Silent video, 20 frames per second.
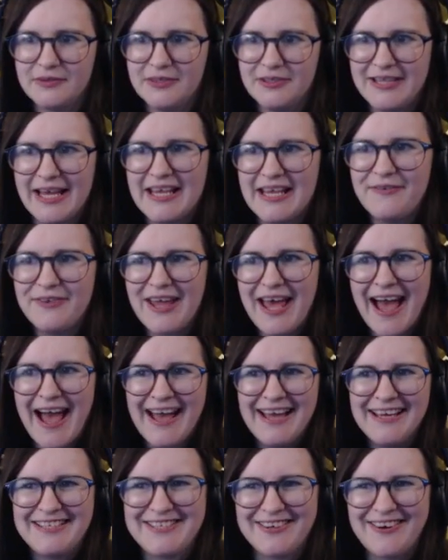Thank you for the
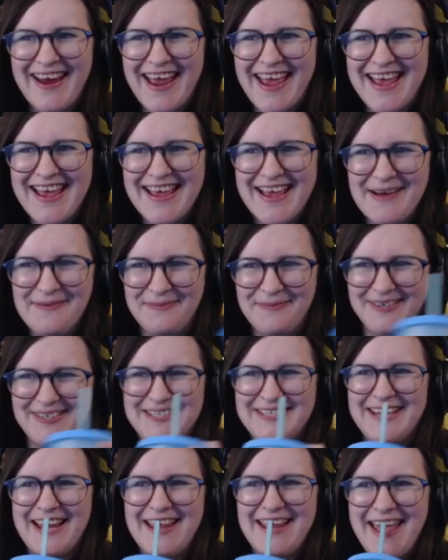high tree.
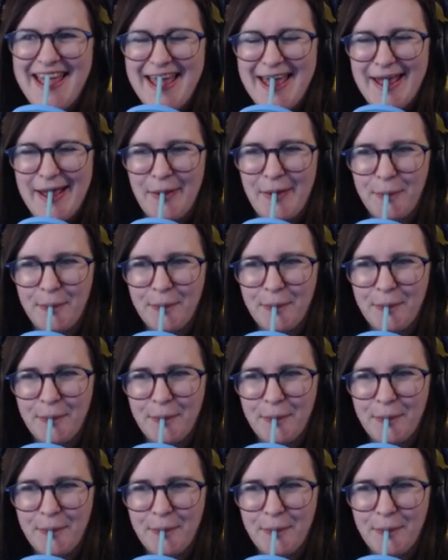Appreciate it.